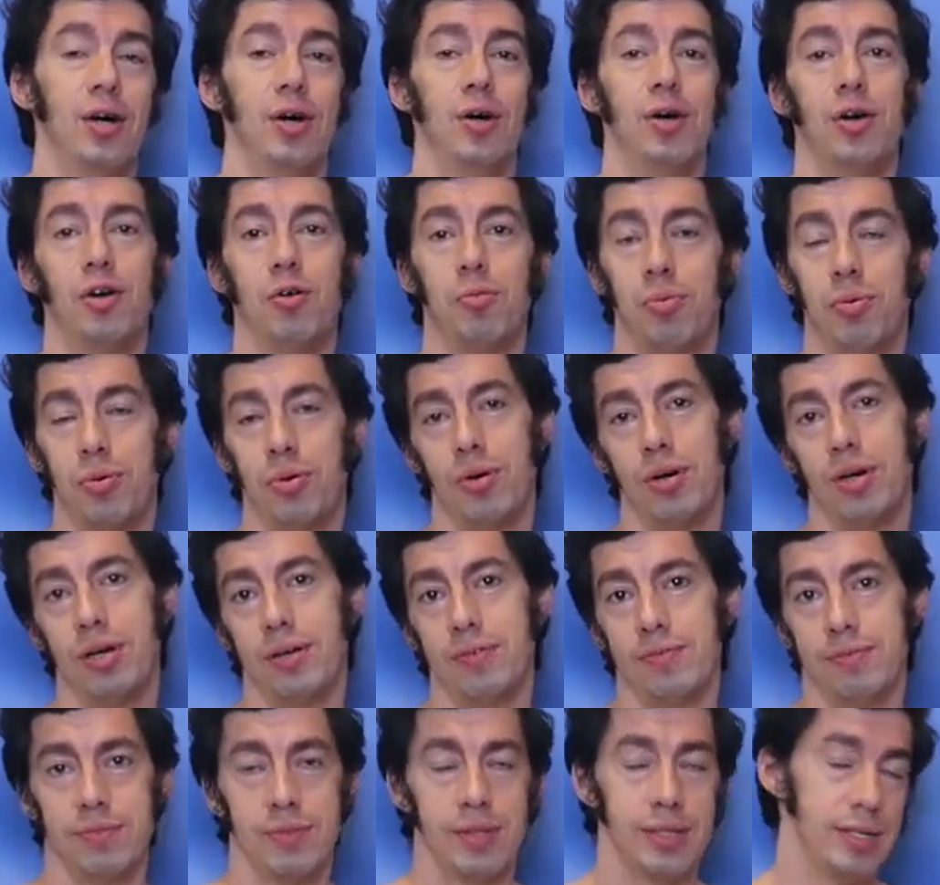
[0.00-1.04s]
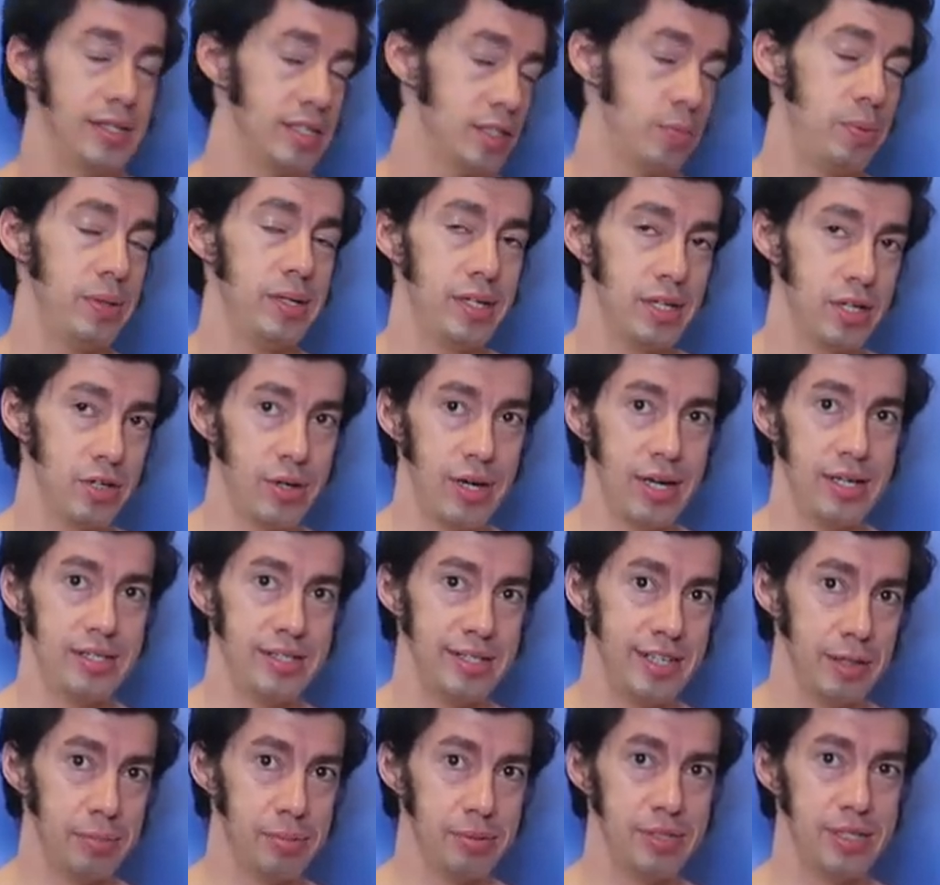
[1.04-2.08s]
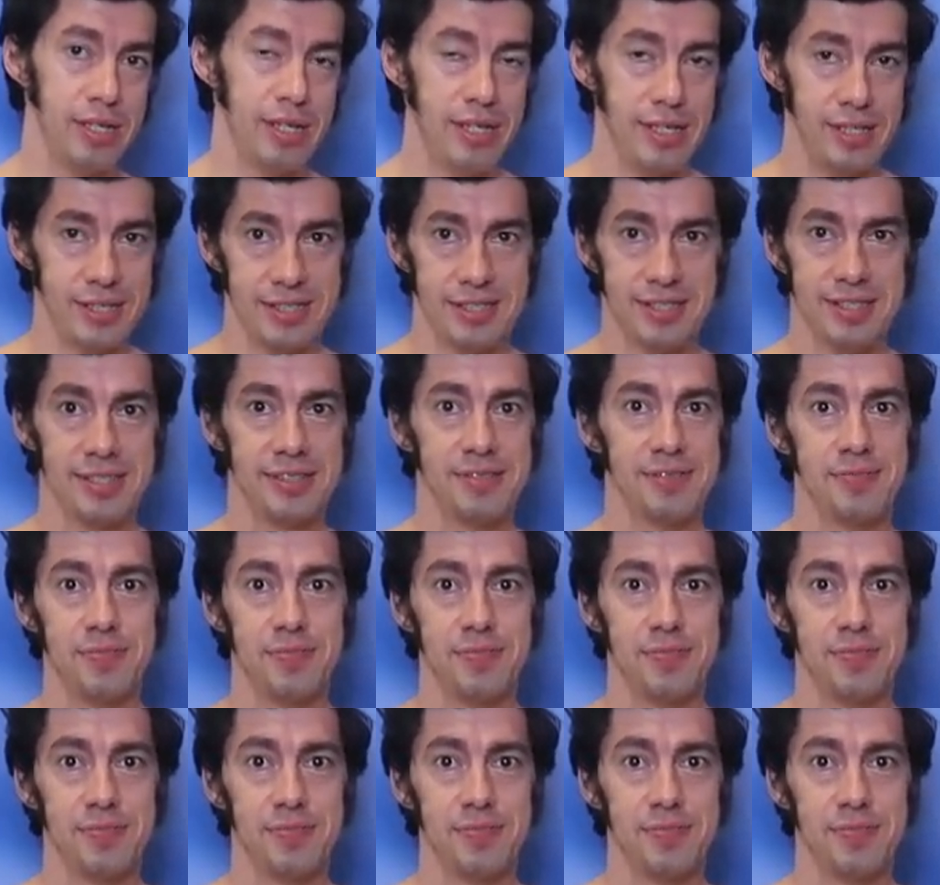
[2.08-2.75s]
Oh boy, it's been a crazy couple days.